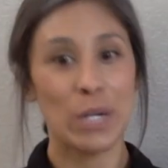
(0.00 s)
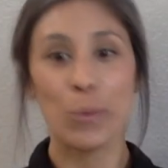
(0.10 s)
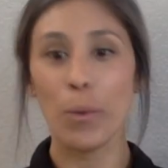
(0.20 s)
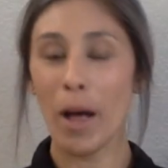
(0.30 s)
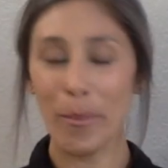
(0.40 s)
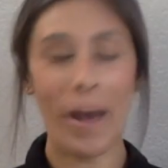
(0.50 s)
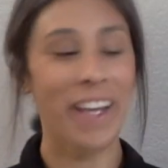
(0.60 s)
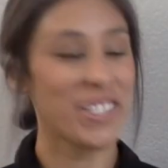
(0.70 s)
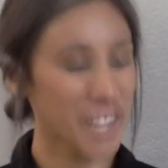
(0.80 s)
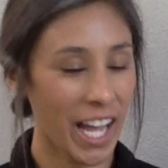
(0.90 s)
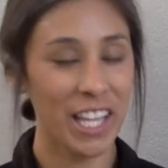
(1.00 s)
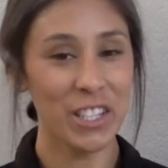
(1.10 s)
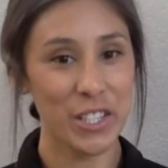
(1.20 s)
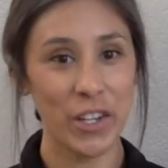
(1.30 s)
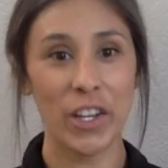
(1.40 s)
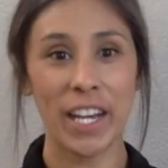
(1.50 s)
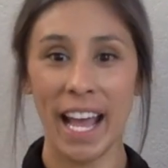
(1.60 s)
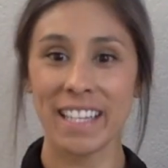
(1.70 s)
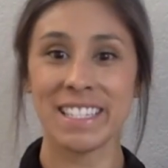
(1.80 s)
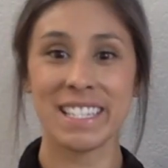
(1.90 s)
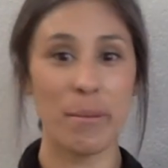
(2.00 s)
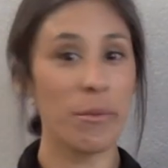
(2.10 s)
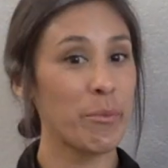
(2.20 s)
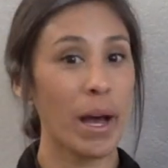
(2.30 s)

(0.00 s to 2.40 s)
Well, my childhood has some of